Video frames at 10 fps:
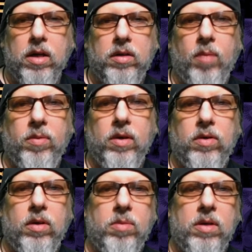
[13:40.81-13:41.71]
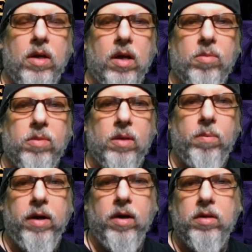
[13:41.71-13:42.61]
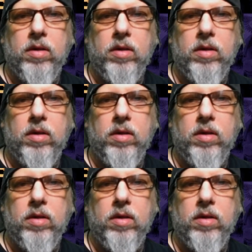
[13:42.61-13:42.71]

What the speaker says: Something should be done, but the parents